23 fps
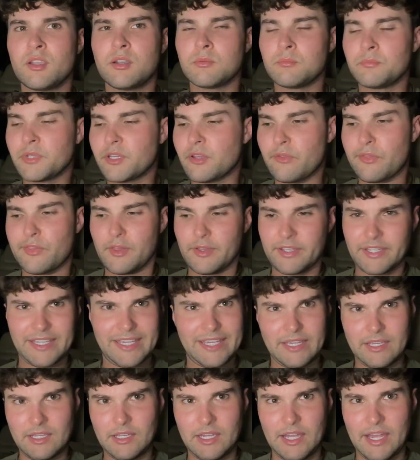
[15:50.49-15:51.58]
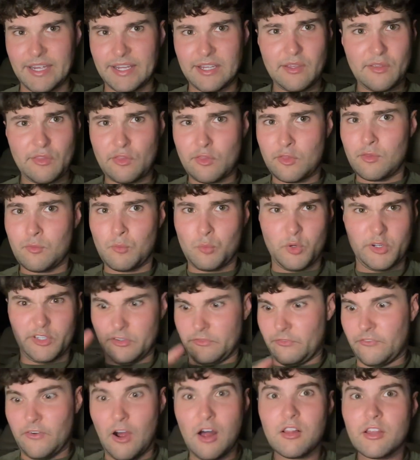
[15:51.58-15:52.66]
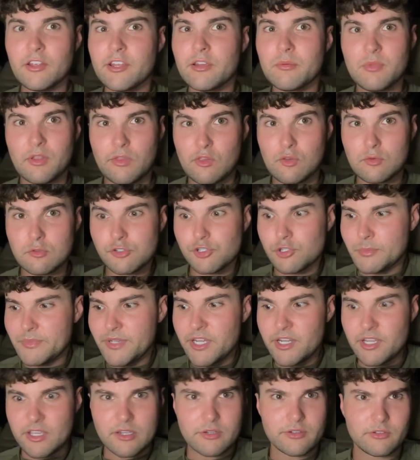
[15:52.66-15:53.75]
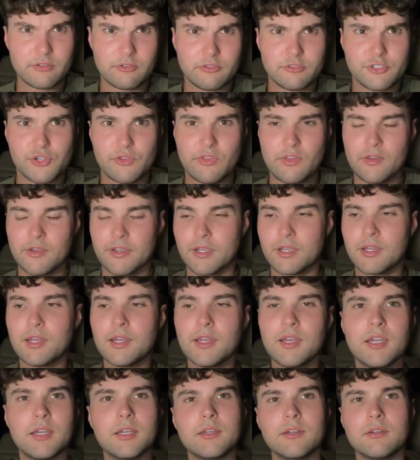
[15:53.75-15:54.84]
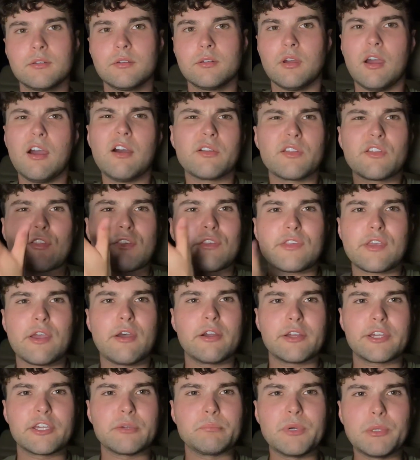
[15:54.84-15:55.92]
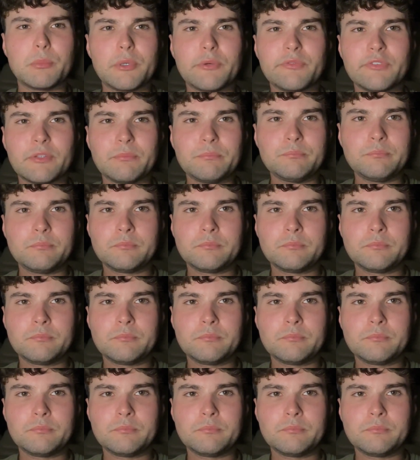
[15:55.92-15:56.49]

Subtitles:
Because, like, I guess when you follow them on social media, you're just like, oh, this is how I keep up with them.